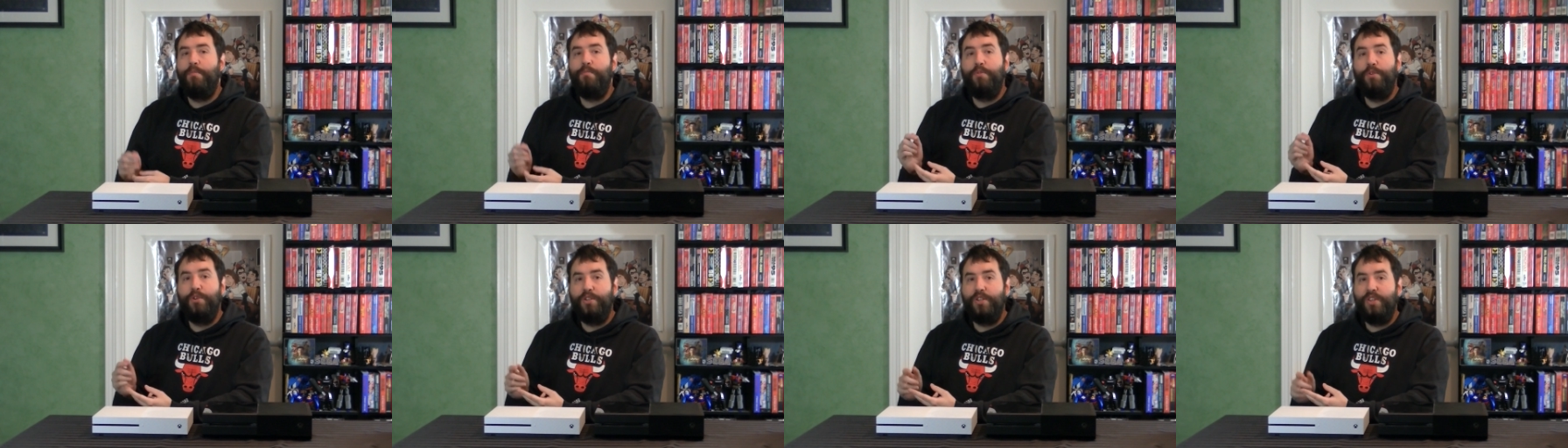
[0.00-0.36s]

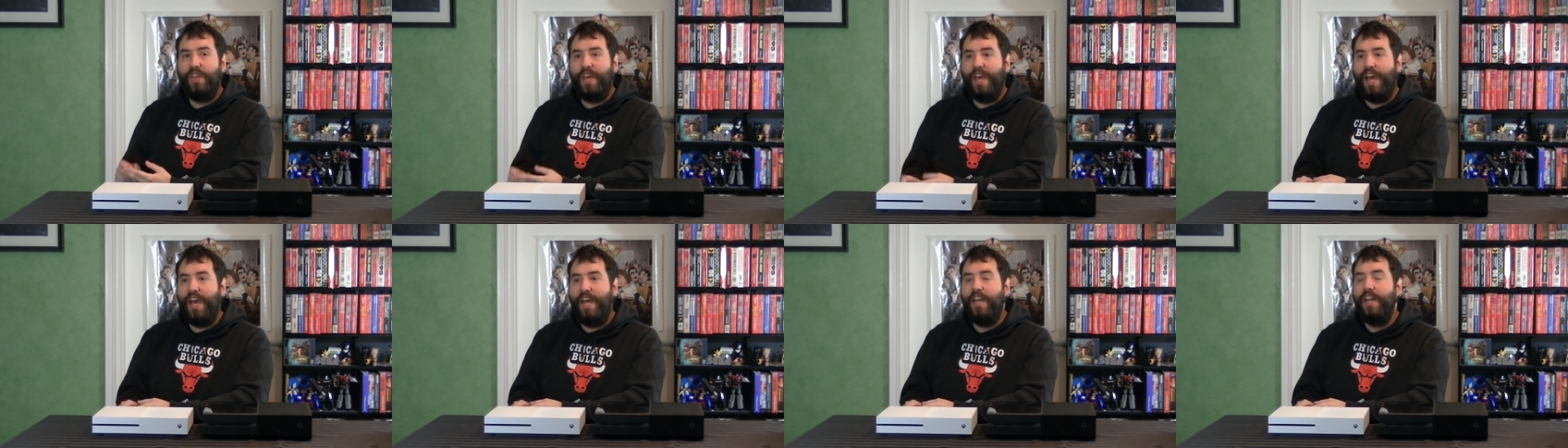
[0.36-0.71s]
to push
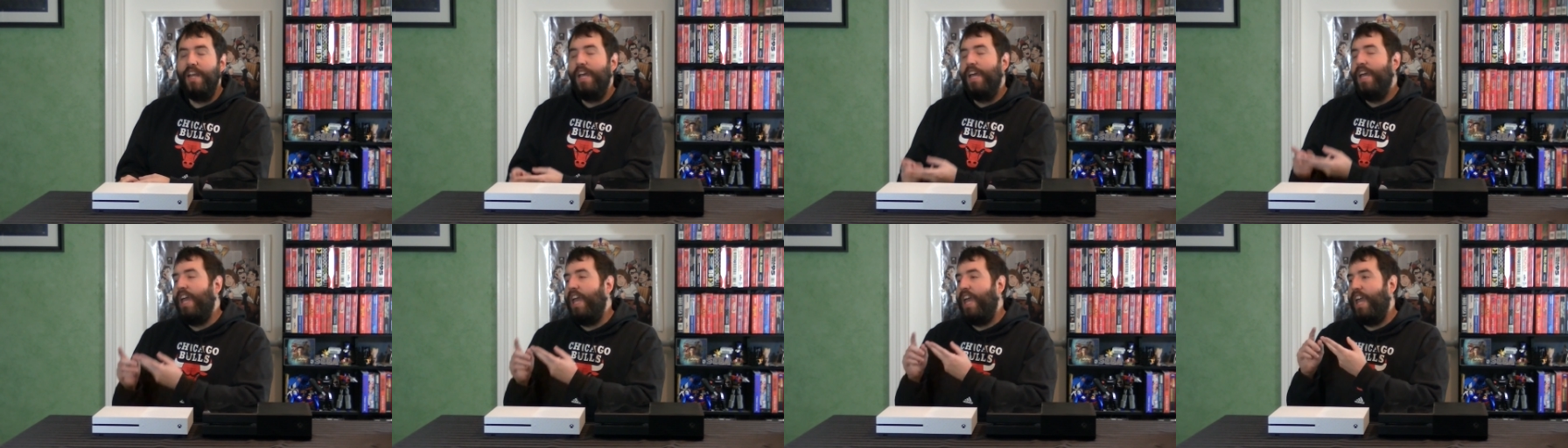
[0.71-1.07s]
that.
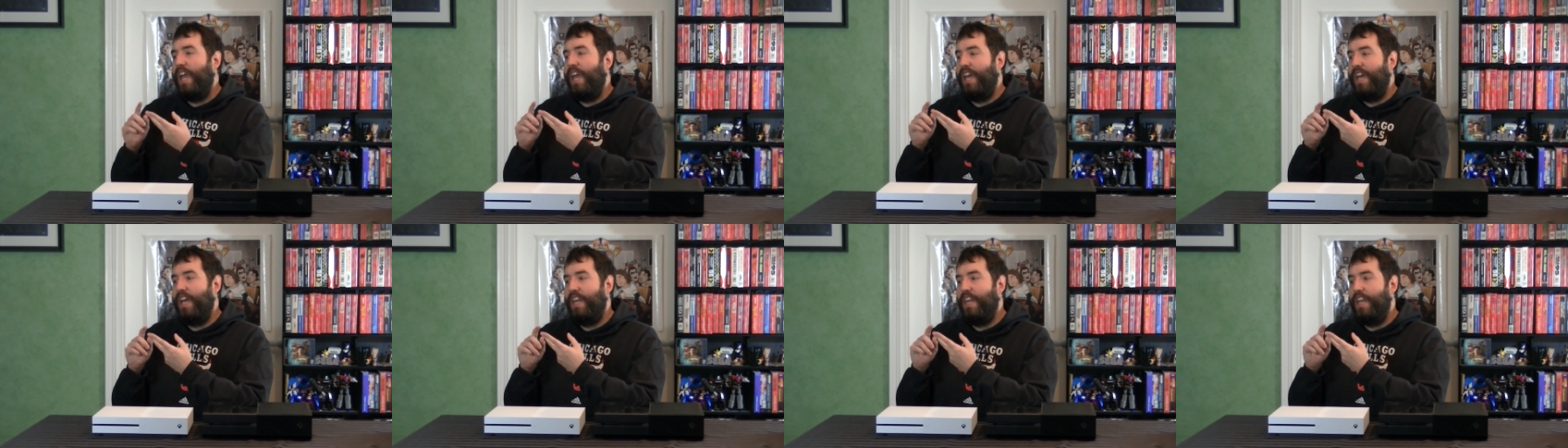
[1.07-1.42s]

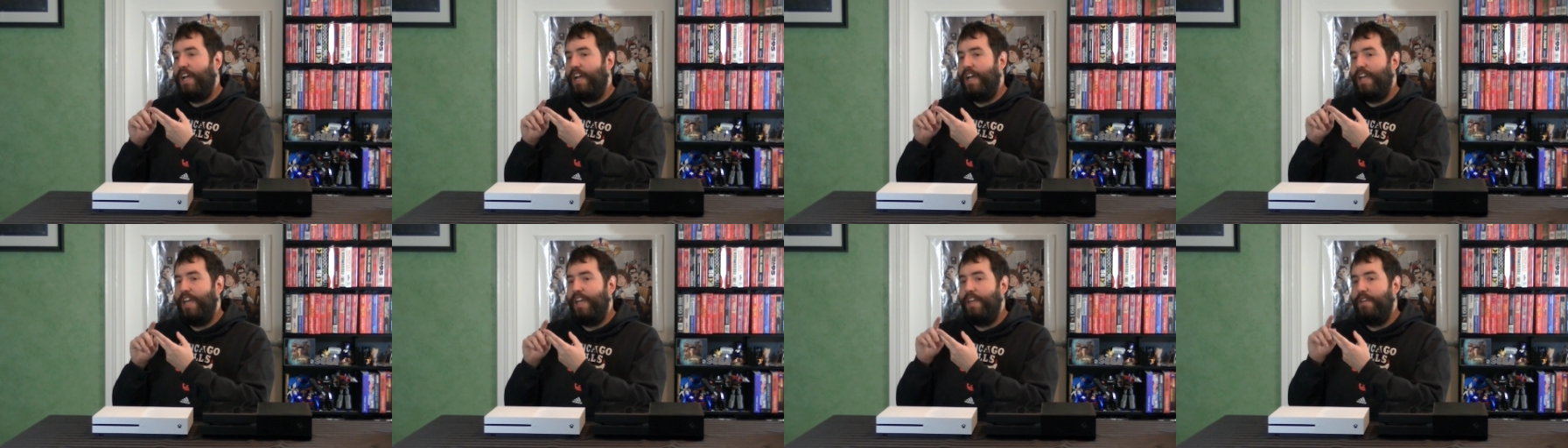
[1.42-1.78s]
And
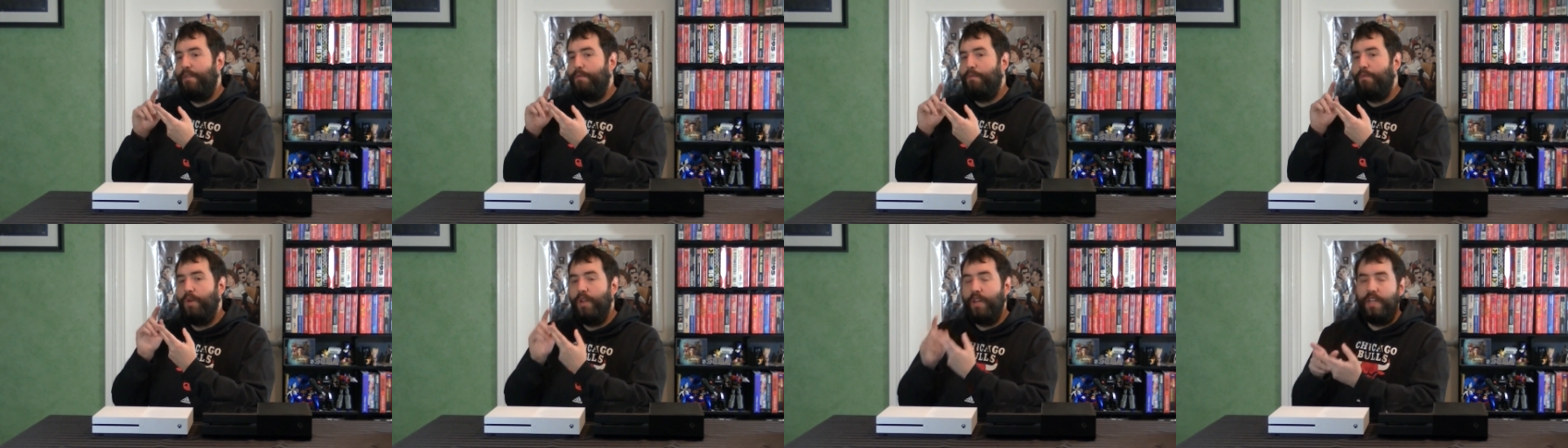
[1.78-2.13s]

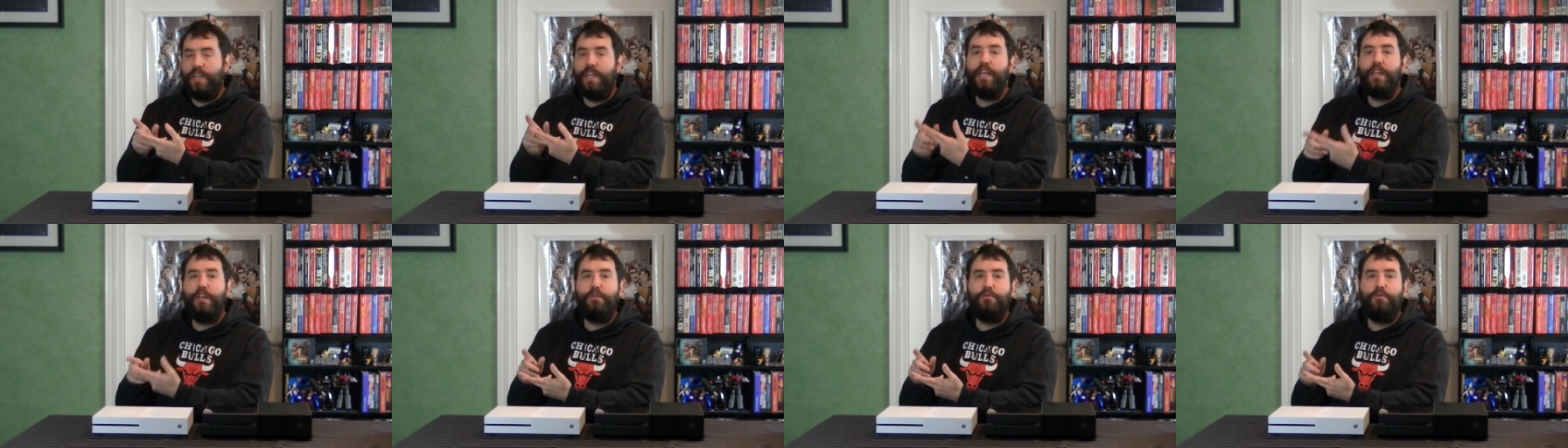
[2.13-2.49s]
when
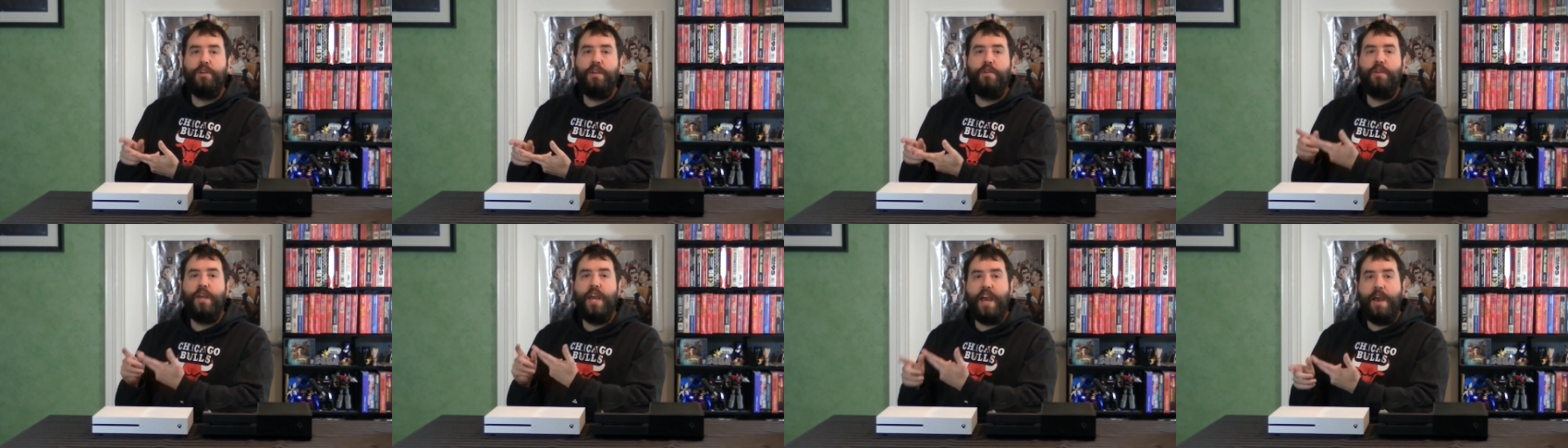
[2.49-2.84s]

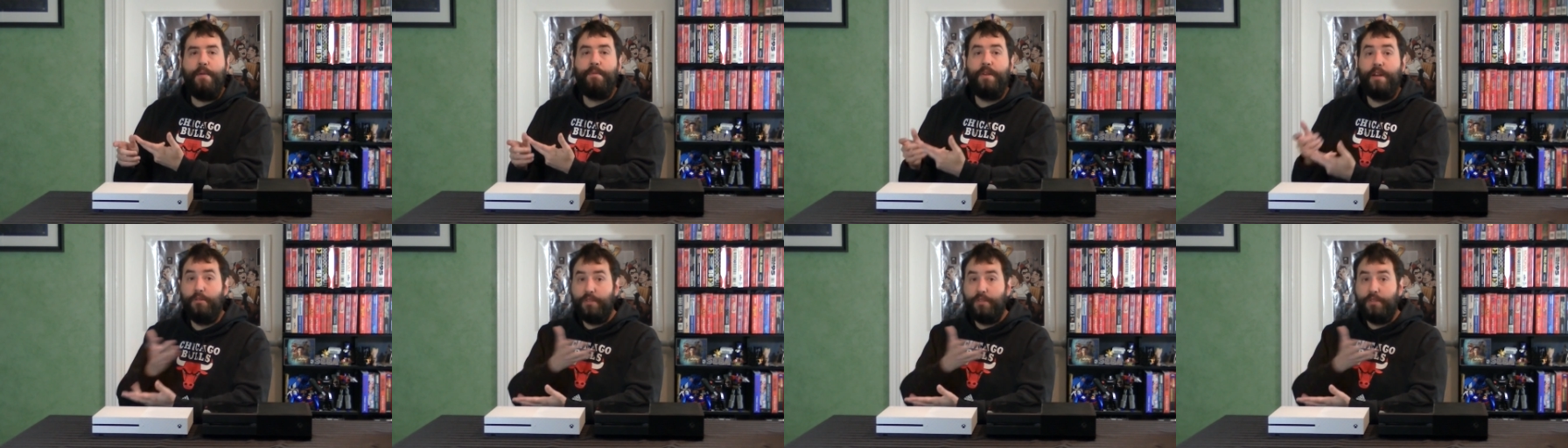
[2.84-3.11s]
E3 happened,